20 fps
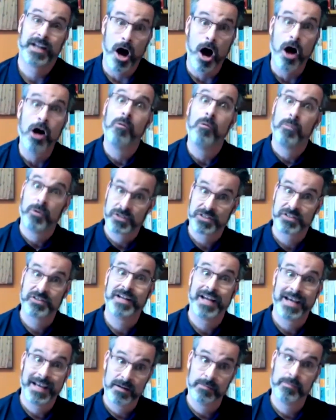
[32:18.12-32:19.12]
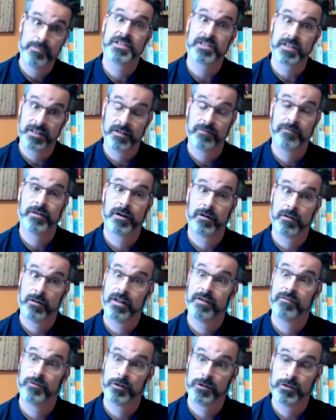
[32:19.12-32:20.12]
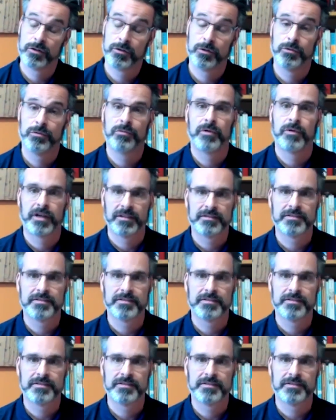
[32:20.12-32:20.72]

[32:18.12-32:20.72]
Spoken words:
Almost unanimous on the federal level too, right?